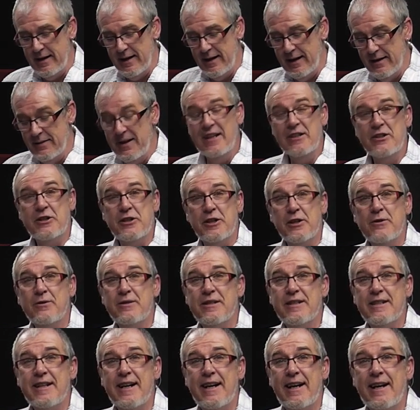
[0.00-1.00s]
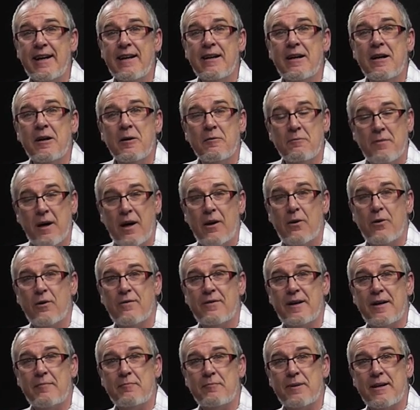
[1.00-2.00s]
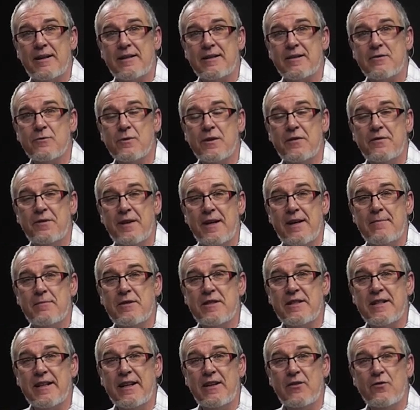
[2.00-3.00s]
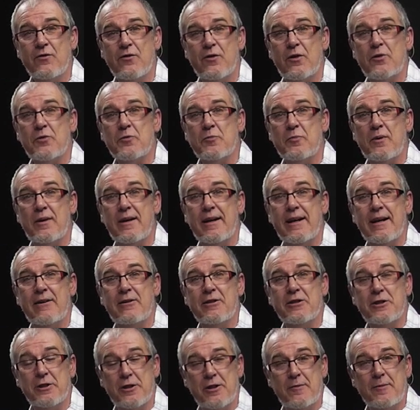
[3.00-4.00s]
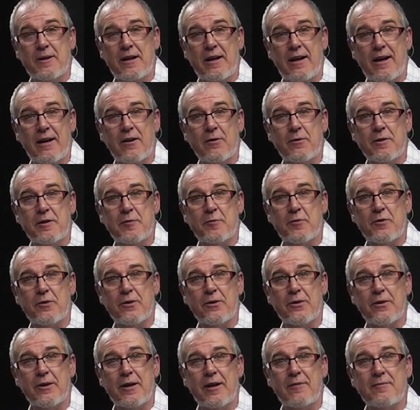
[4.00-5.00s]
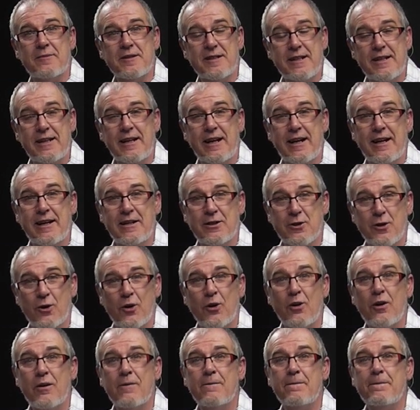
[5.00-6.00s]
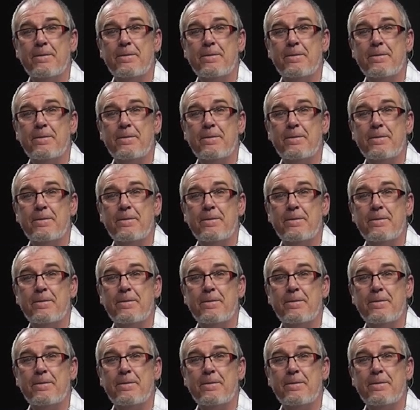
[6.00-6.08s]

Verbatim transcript: Then Tuesday, Marco van Basten with Vaporcene, followed by our German language programme DE Talk,